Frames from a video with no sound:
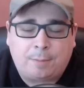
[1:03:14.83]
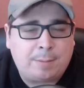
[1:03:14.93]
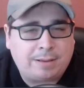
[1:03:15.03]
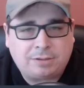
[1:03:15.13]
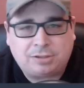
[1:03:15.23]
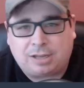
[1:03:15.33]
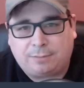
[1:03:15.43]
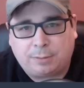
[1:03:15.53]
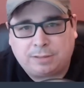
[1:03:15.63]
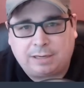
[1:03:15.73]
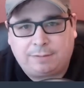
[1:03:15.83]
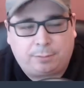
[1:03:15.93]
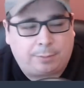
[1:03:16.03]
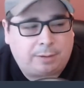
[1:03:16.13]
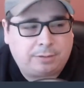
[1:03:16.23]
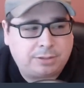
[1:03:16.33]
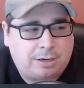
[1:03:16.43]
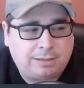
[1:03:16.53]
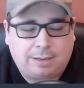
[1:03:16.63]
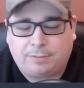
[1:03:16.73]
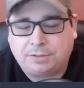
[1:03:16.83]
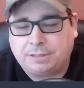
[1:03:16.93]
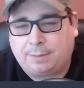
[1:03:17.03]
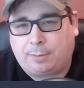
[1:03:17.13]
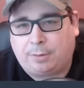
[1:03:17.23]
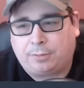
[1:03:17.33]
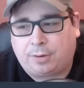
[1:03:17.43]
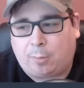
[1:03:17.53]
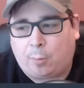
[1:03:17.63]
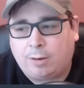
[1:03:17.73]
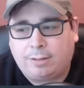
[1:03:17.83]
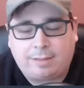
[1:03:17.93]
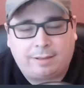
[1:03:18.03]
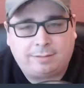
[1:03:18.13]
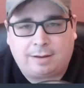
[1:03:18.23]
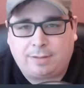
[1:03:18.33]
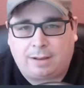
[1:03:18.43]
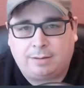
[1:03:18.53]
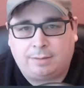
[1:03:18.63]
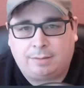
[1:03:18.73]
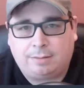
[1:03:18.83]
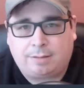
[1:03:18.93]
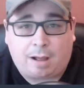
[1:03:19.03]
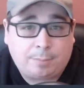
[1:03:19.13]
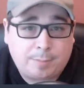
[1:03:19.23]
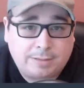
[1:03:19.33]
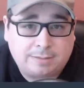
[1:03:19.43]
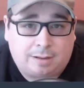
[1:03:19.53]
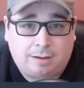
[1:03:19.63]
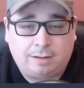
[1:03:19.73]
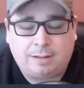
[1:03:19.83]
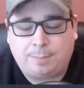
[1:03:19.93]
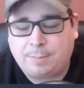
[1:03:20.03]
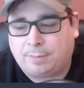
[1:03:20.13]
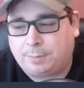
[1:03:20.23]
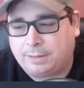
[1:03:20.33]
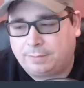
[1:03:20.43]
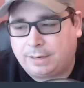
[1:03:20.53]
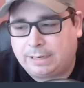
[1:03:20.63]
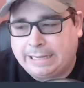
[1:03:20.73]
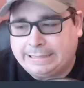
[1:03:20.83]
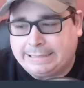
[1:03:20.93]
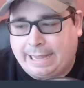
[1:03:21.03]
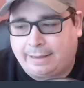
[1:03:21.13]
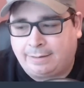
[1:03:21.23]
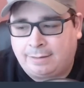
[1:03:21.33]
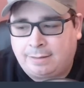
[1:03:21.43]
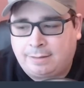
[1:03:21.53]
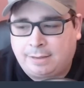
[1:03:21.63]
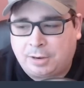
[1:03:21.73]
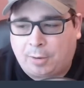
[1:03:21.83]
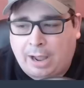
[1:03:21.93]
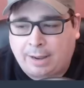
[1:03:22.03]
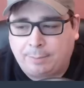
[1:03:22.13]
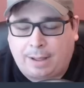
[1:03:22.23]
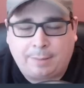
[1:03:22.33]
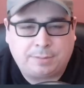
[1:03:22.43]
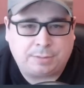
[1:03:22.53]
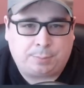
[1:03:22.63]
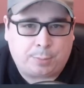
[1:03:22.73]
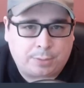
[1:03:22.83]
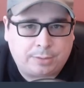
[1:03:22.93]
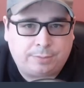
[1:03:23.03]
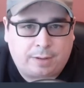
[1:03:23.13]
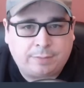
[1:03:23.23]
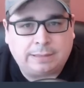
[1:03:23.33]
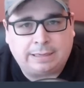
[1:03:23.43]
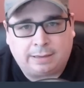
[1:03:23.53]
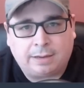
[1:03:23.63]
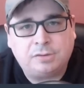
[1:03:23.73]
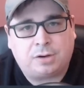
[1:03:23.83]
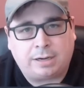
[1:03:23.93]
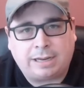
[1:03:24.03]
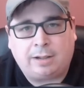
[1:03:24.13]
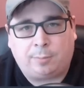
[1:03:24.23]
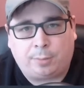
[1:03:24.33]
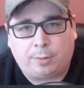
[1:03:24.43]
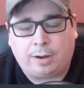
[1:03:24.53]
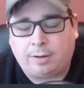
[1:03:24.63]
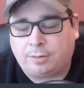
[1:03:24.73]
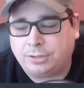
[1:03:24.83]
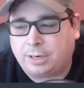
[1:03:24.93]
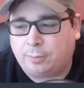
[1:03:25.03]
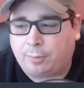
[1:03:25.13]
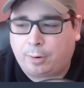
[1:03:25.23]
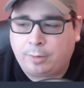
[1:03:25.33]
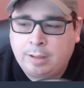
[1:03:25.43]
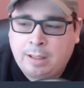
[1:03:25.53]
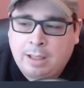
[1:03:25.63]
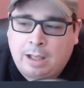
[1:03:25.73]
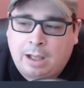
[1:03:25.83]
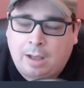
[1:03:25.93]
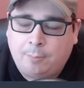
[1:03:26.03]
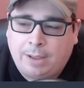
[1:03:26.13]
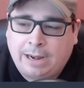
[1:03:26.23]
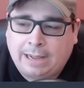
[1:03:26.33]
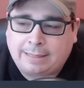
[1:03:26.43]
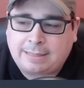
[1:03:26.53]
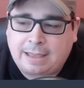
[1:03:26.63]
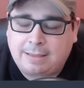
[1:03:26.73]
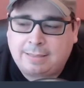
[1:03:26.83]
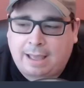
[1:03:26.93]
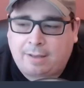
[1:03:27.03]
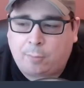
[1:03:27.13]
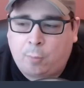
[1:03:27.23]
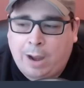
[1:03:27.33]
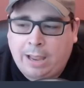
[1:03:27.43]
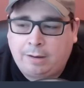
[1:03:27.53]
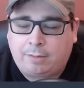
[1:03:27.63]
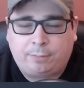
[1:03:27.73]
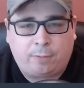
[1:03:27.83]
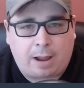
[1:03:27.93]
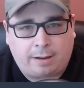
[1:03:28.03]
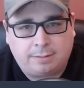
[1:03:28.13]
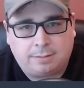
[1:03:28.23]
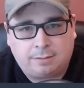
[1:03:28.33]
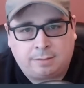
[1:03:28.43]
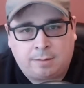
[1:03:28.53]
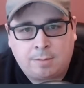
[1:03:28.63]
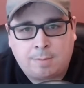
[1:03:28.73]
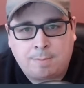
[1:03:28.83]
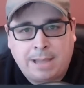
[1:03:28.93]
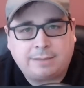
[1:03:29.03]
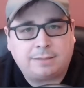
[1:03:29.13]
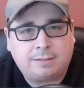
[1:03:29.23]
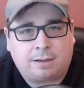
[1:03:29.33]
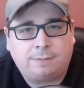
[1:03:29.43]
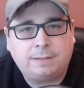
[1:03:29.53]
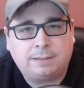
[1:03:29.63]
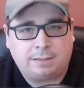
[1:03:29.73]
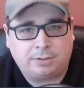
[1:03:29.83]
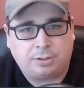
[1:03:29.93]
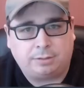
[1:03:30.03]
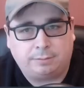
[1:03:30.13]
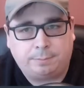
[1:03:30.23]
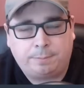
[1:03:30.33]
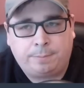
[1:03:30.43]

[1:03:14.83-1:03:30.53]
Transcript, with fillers: from the messages I've received throughout the Johnny Depp versus Amber Heard trial, one of the things that I've gotten compliments on and that people have believed in is that you know, I'm I'm supportive of Alita and trying to help her and her channel grow. Um, and I think that when a friend makes a tough decision,